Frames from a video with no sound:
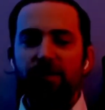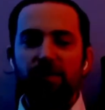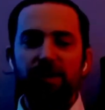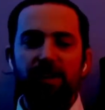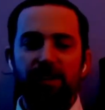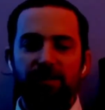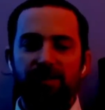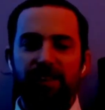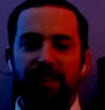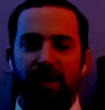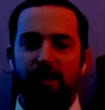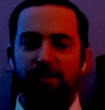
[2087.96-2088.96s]
I would love
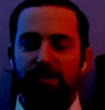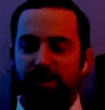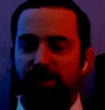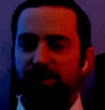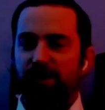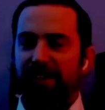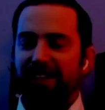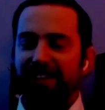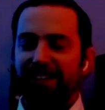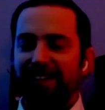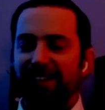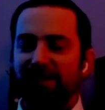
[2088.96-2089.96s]
the opportunity,
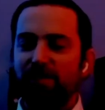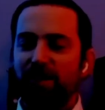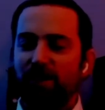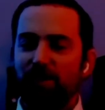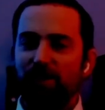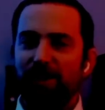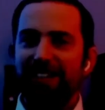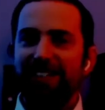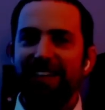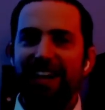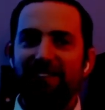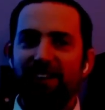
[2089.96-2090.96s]
Bo,
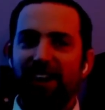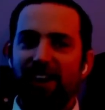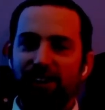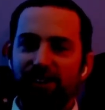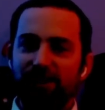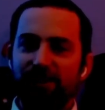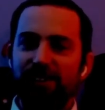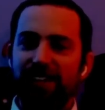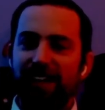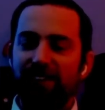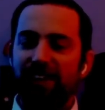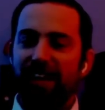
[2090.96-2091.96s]
to have
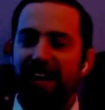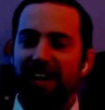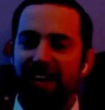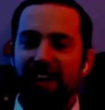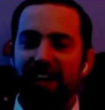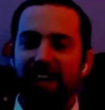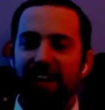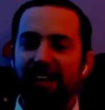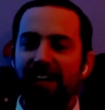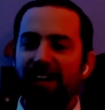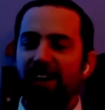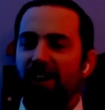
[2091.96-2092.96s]
AI
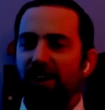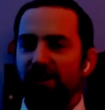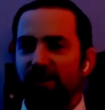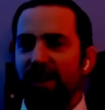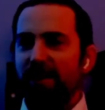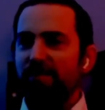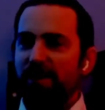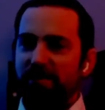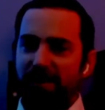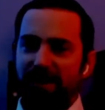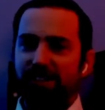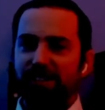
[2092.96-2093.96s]
unwrap my
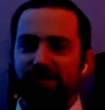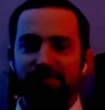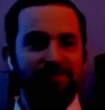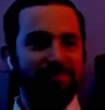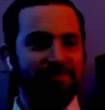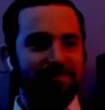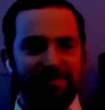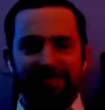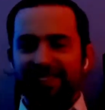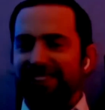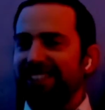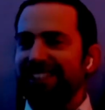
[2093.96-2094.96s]
mesh.
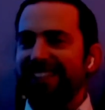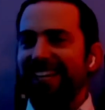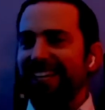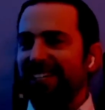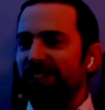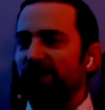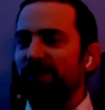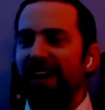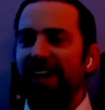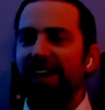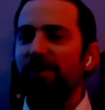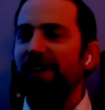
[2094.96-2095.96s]
Just let it do
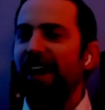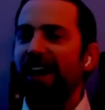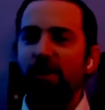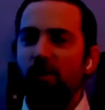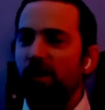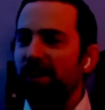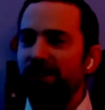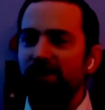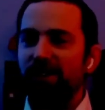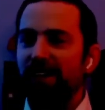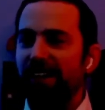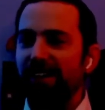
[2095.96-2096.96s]
that. I mean, I don't want to do
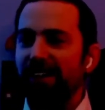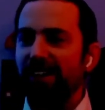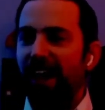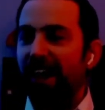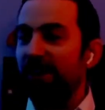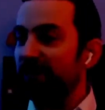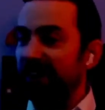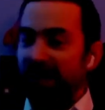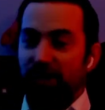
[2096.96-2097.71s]
that. I don't think